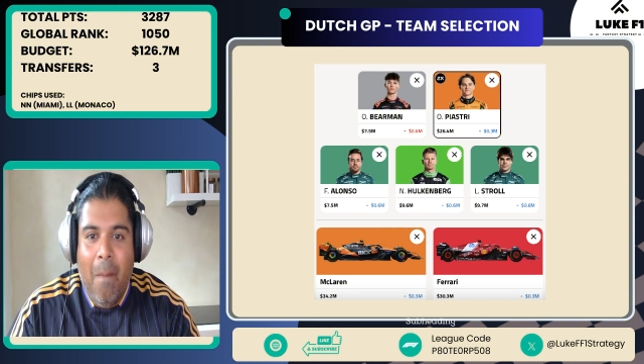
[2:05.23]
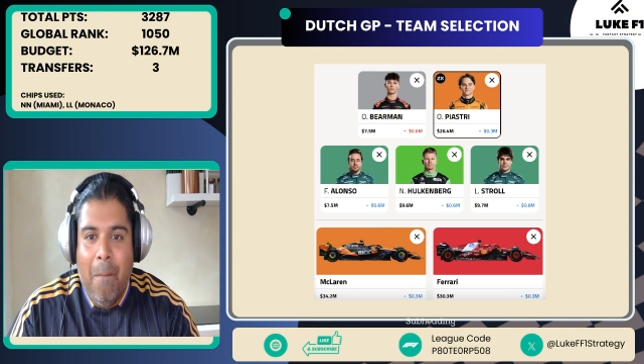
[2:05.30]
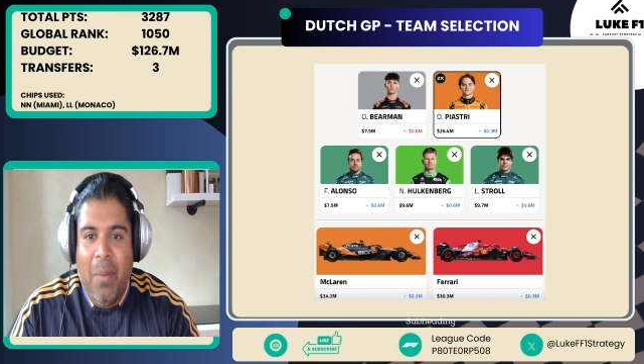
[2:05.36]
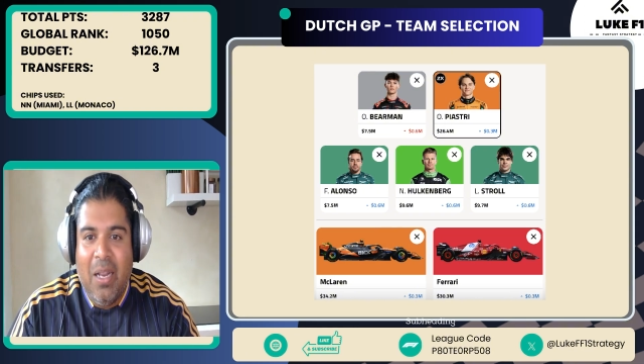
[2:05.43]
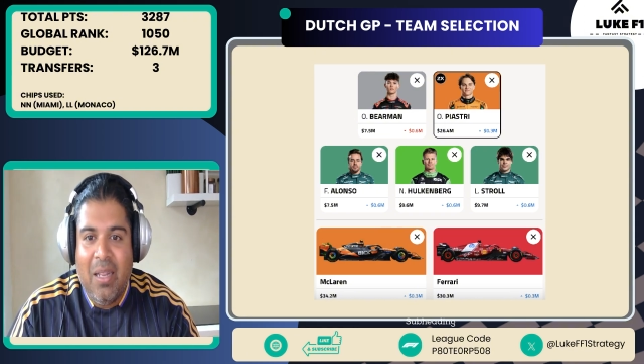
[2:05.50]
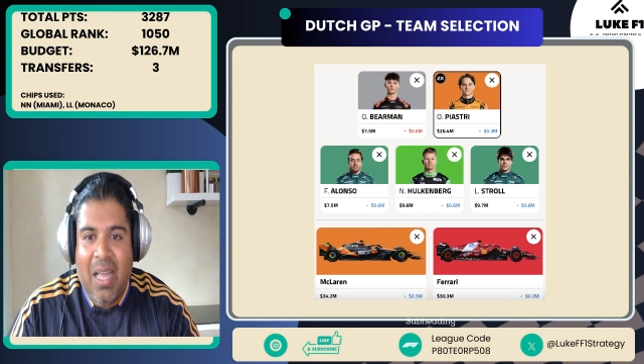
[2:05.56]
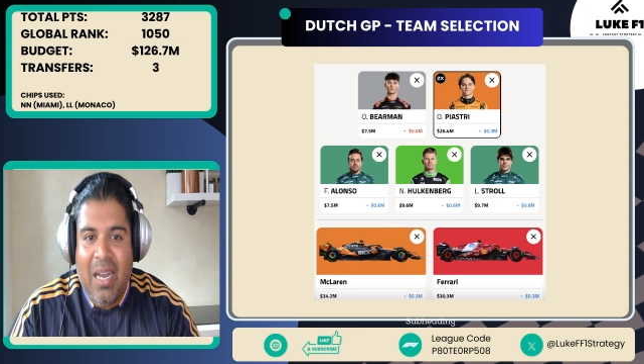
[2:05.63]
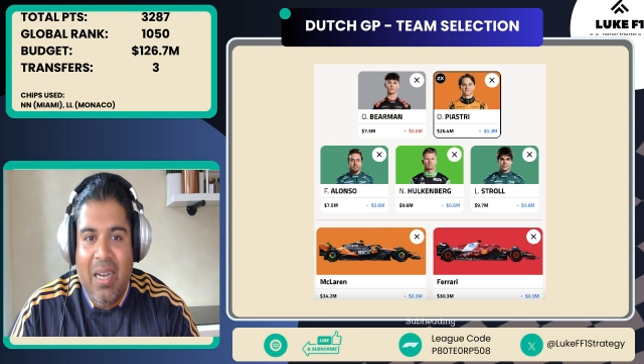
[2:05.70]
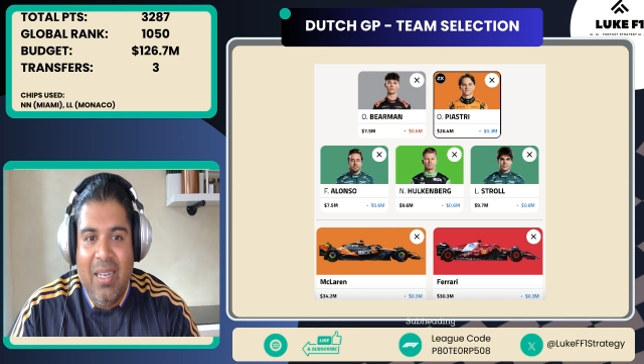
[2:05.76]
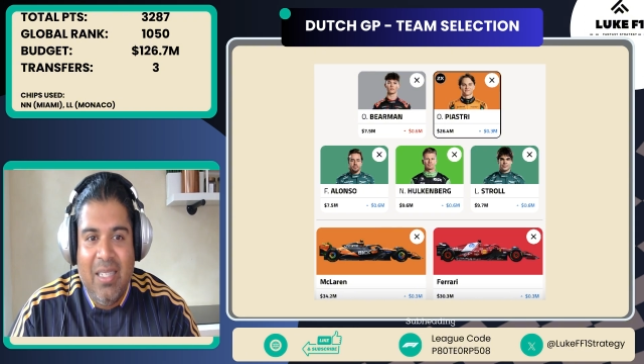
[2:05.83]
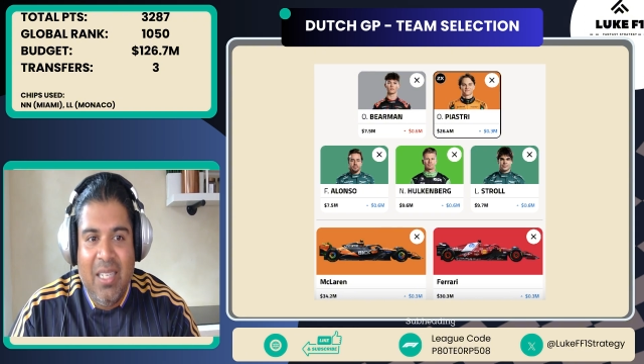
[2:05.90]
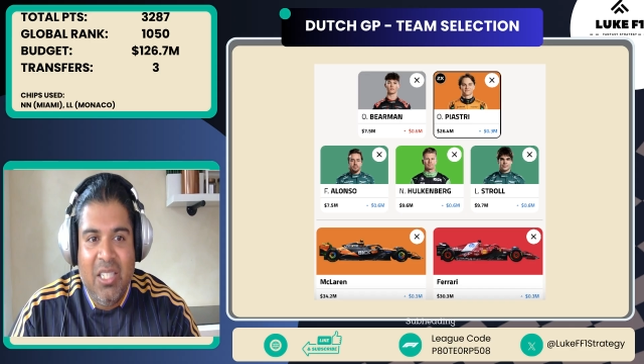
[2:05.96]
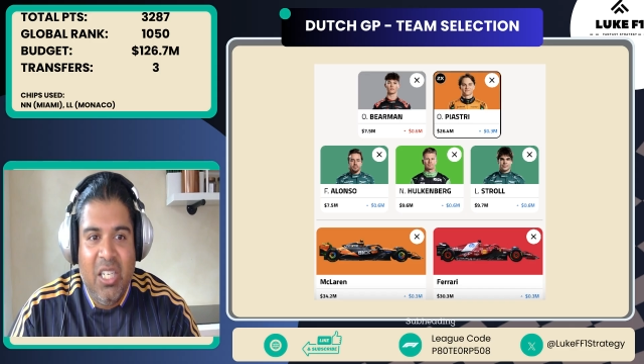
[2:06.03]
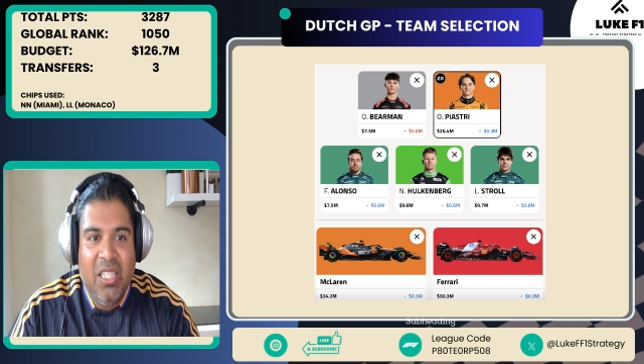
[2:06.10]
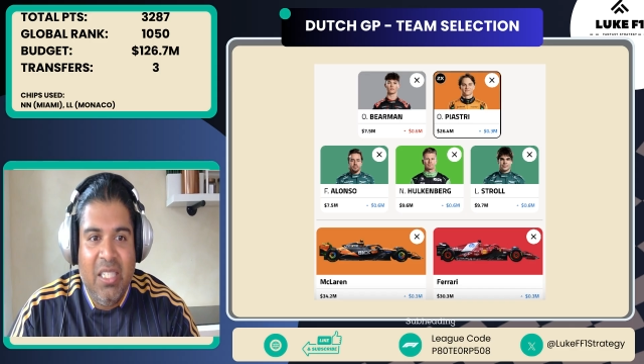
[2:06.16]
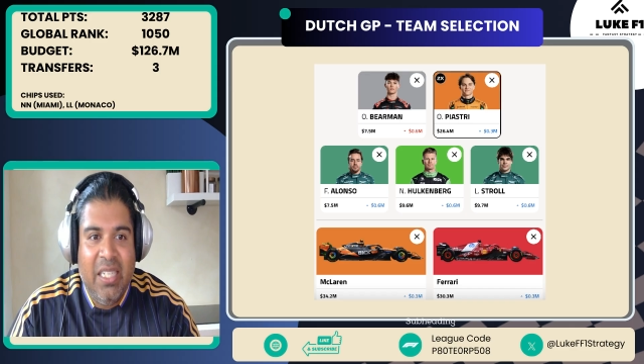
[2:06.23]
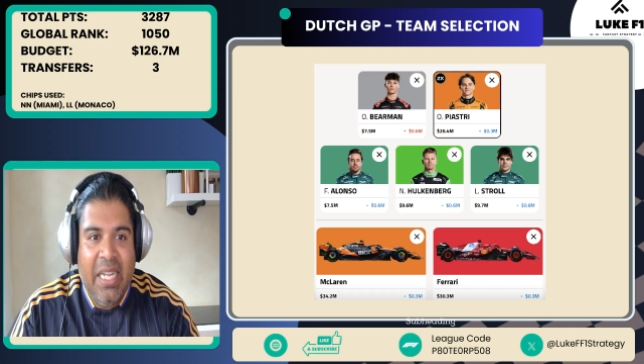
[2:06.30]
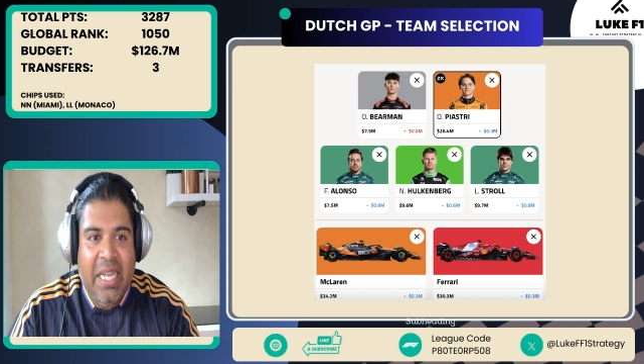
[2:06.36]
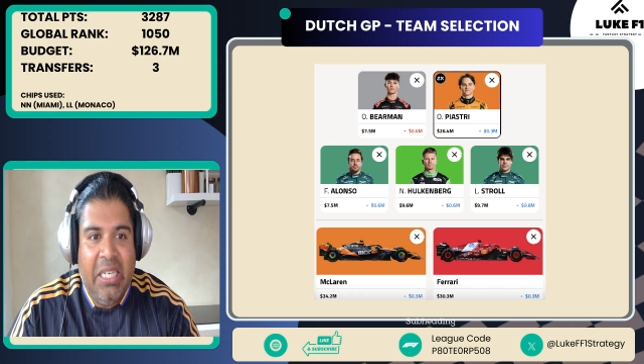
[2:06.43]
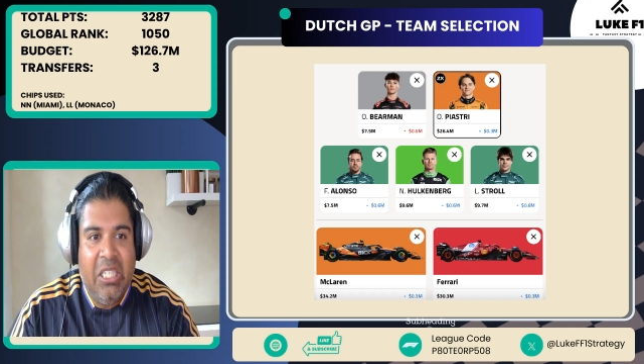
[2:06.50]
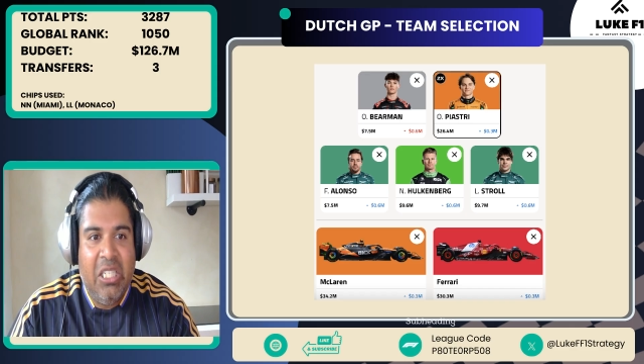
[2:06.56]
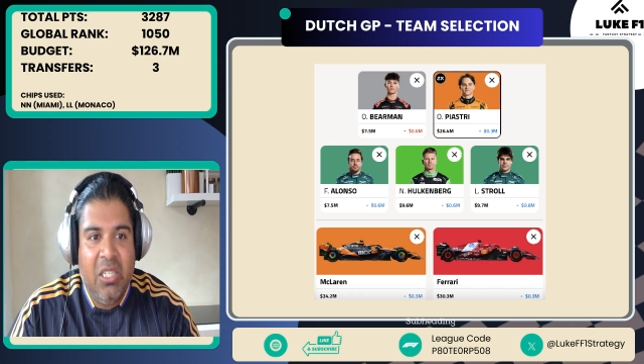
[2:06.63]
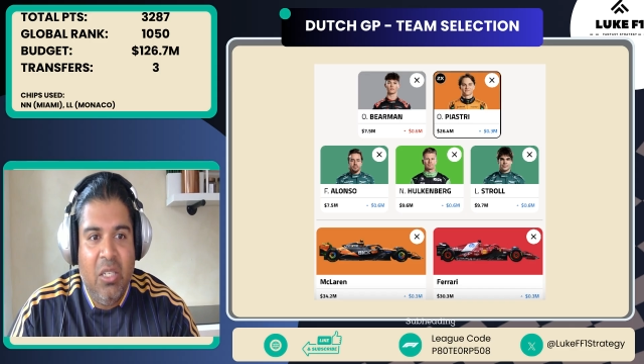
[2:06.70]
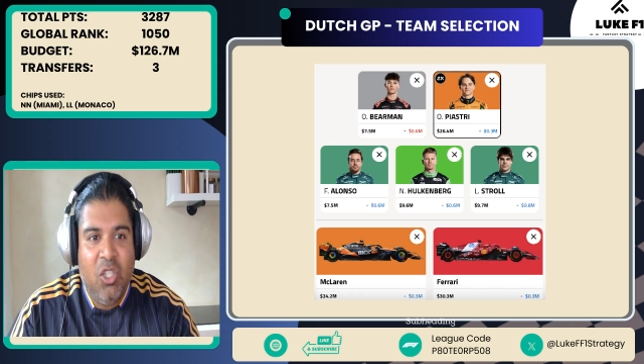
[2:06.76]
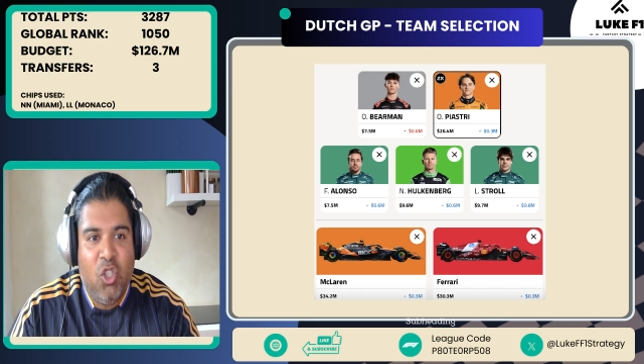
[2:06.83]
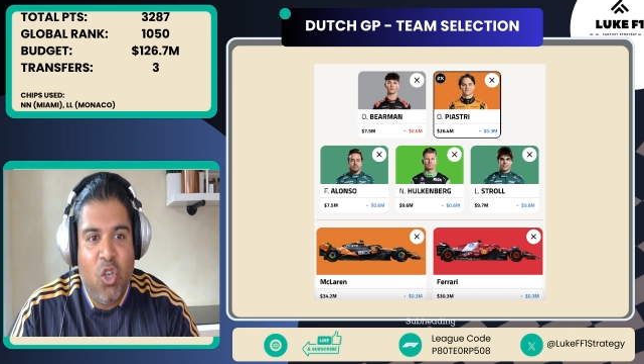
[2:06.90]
But that decision did